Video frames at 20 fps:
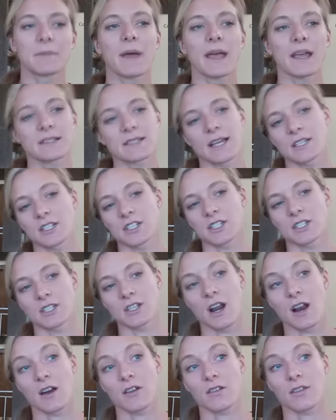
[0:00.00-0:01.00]
paying attention
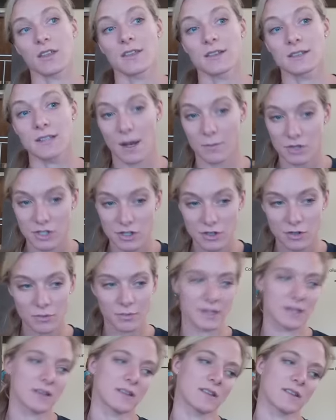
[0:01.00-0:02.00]
to not only the top two,
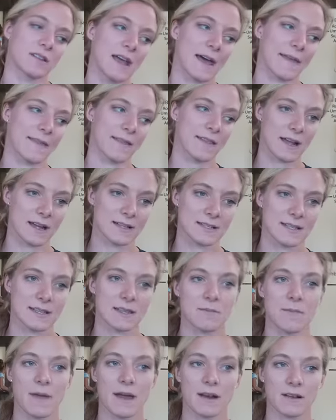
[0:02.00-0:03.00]
but like I said,
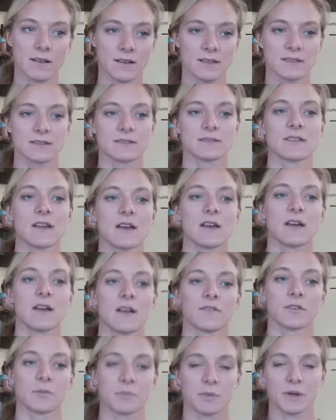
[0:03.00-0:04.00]
the medalists
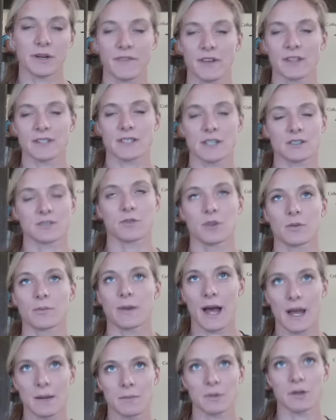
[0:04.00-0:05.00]
from previous years who are
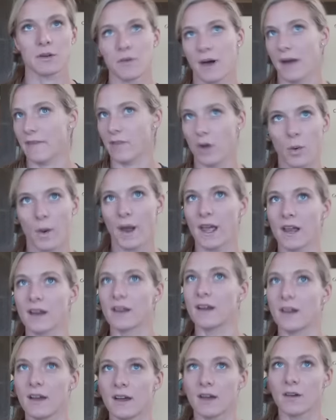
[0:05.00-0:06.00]
behind me who haven't quite
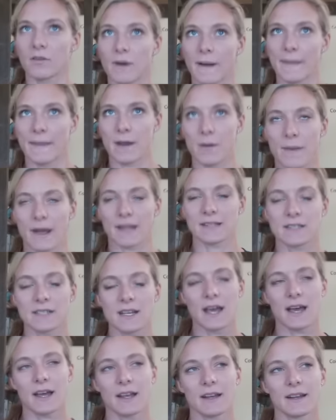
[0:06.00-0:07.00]
run their best
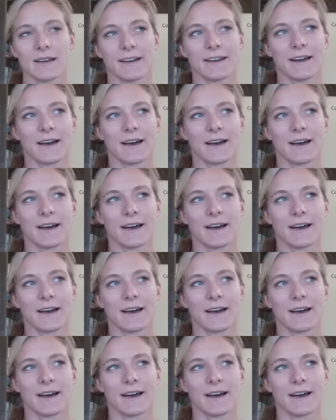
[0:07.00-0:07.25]
yet.